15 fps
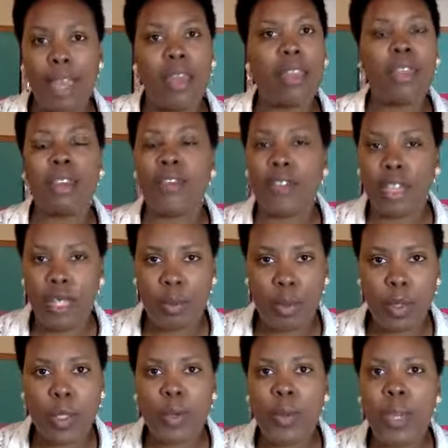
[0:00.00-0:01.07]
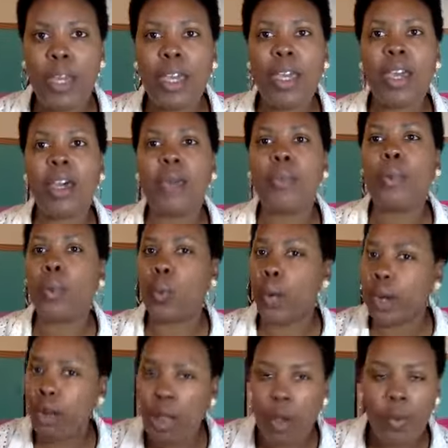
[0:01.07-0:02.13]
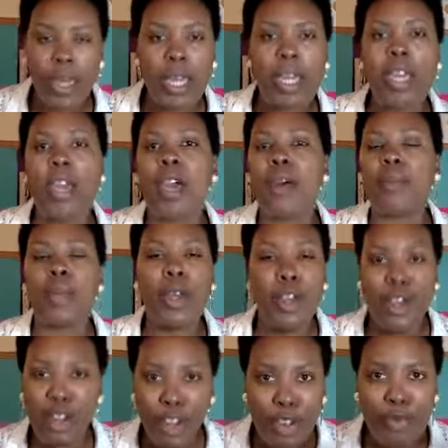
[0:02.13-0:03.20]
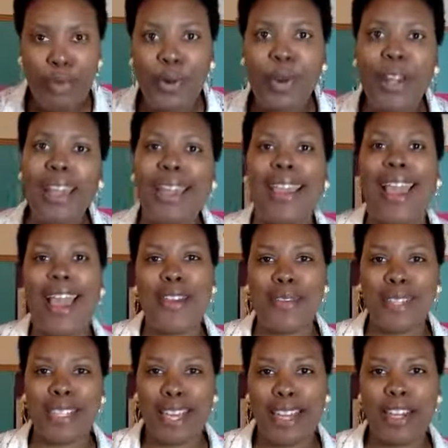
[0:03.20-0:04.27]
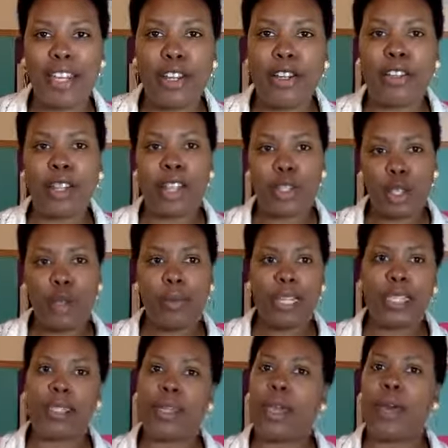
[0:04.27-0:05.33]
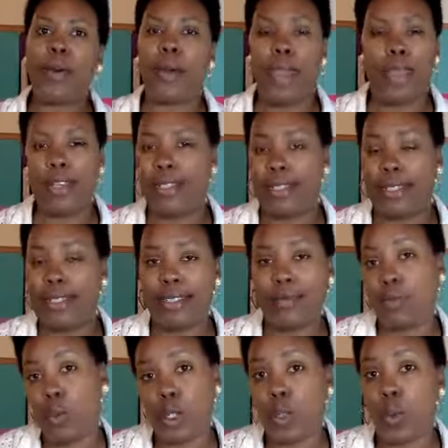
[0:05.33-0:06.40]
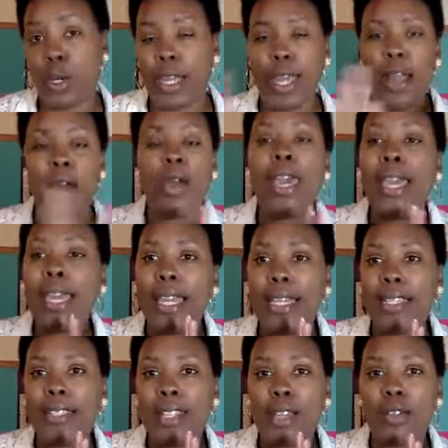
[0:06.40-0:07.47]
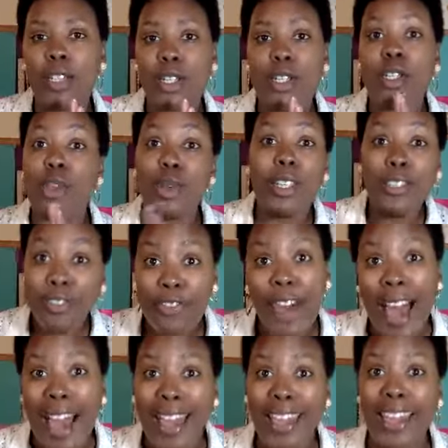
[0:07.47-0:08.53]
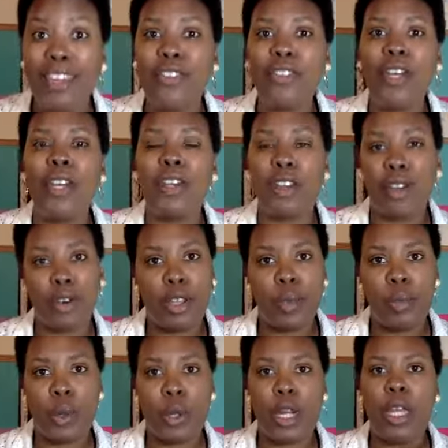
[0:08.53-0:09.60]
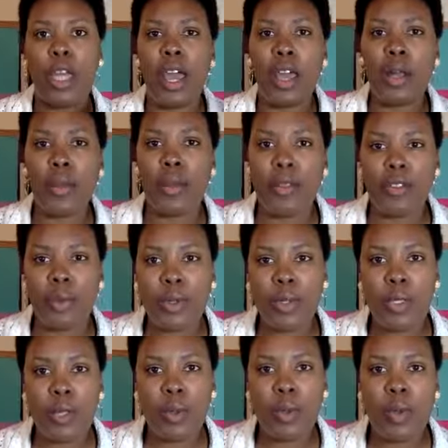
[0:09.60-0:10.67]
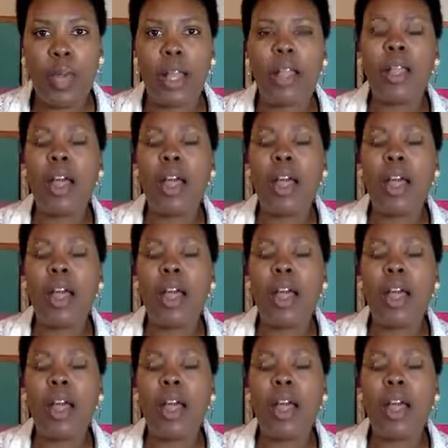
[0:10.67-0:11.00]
Facebook is waking up. We're all waking up. Good morning. I was on here like 2 minutes ago and it wasn't working out. It is now 6:35 early morning. I hope everyone's doing well.